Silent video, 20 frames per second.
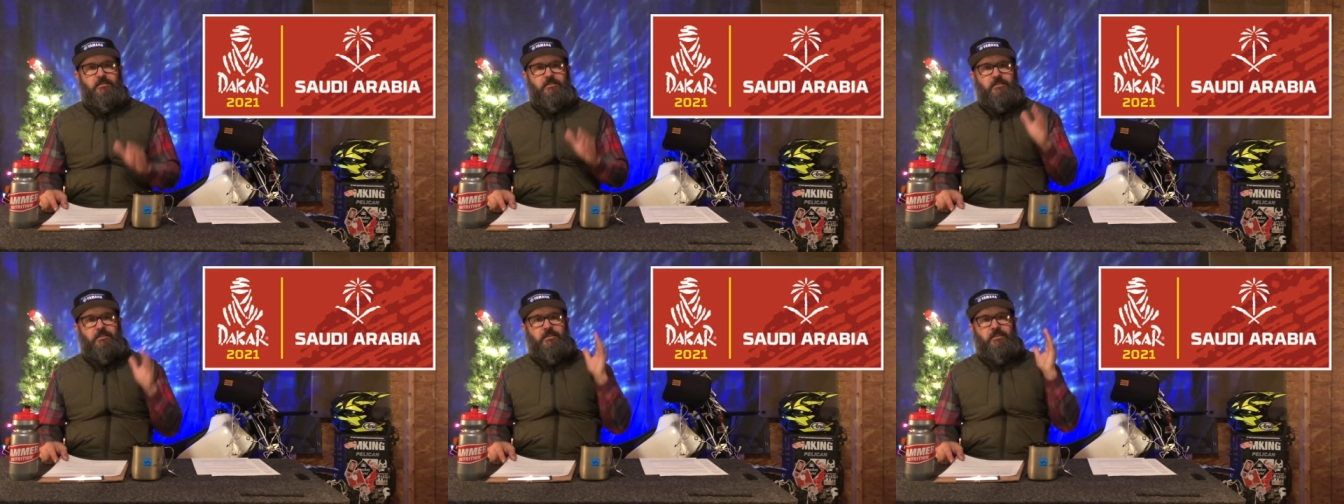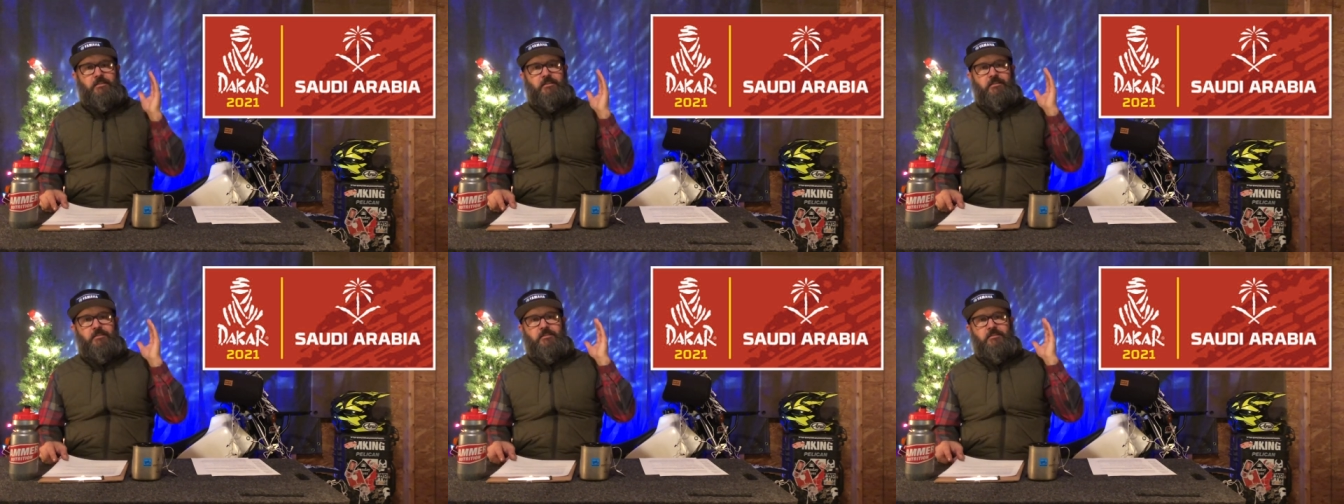
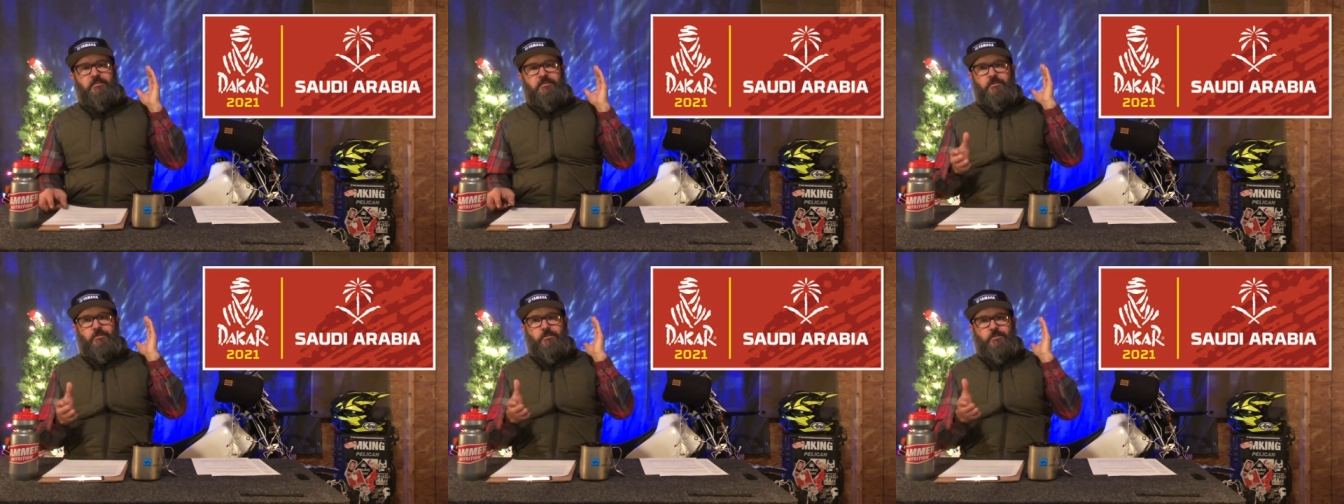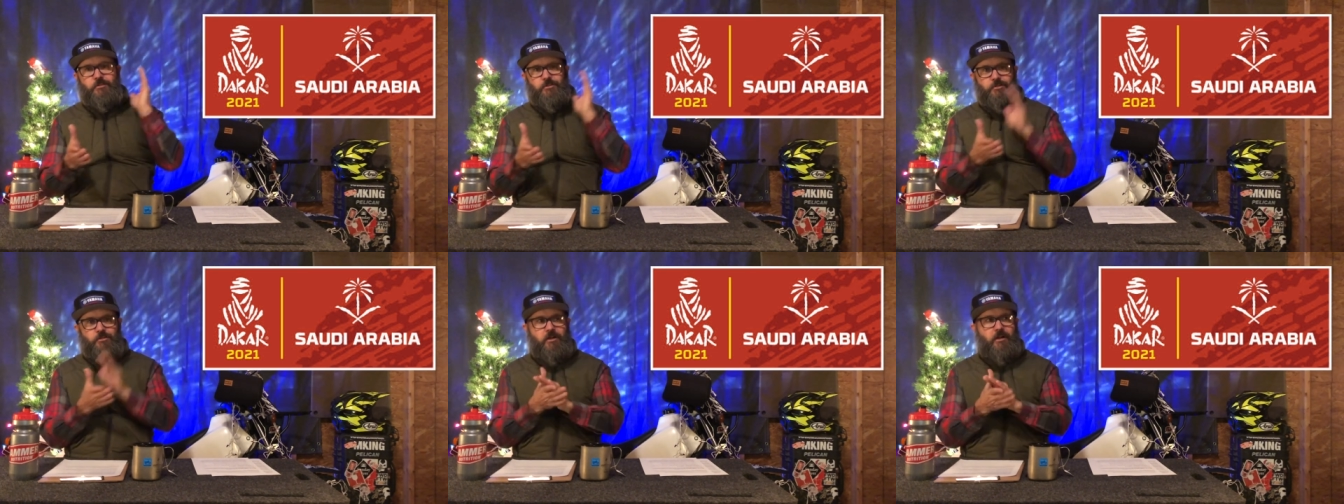These
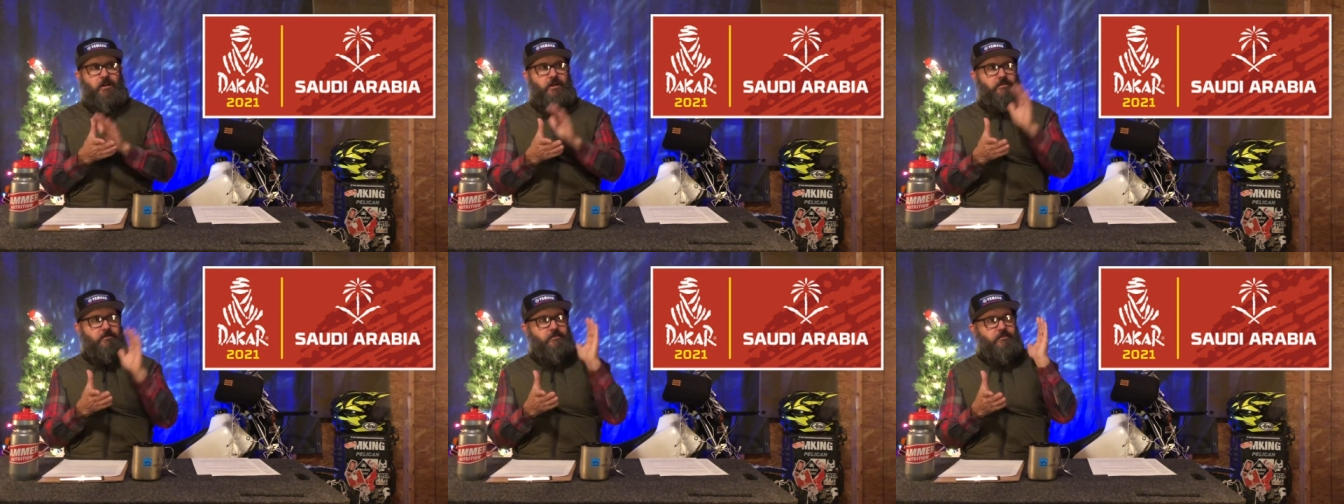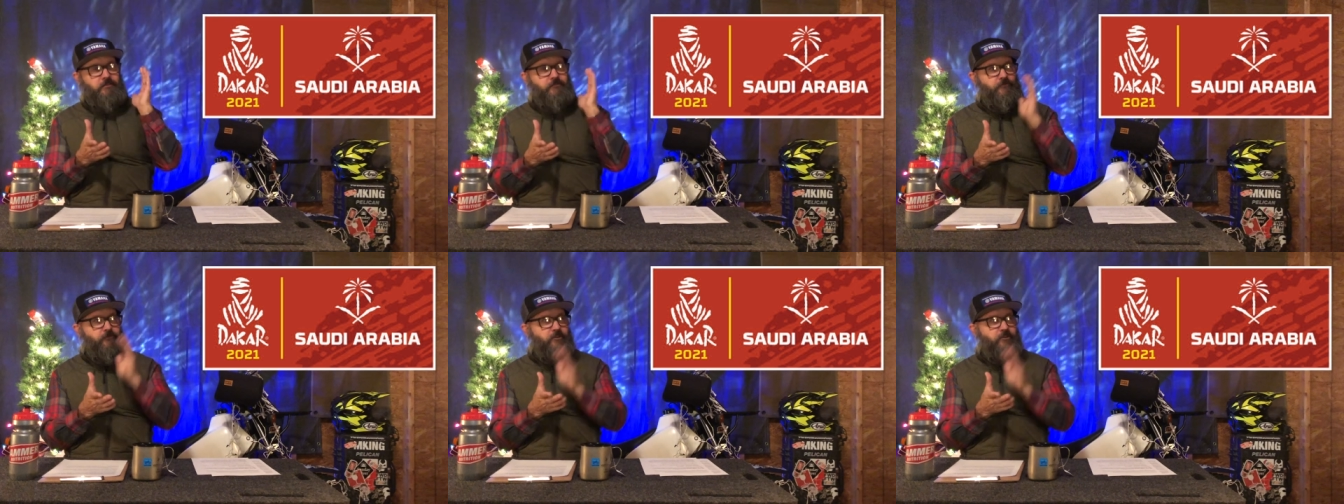shots and